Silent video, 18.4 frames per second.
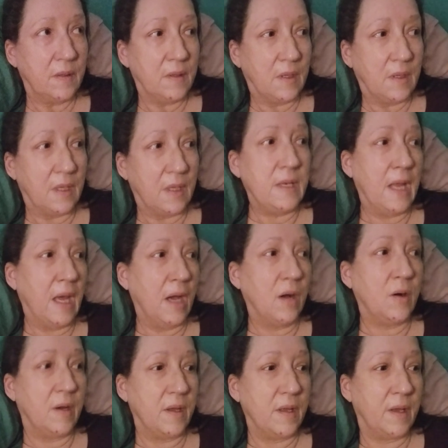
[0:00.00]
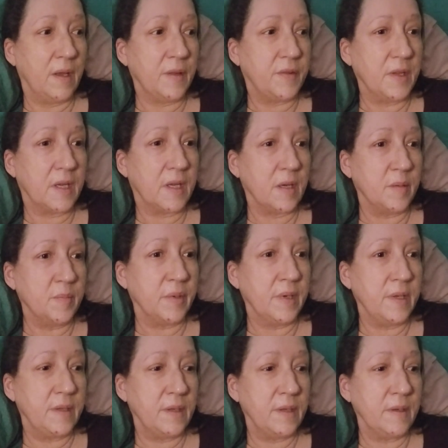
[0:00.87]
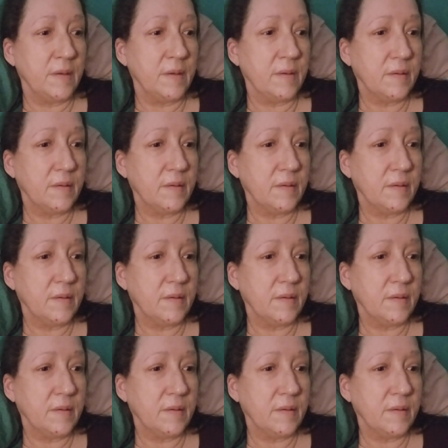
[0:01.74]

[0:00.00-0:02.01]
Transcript: And now I, I think I'm breathing.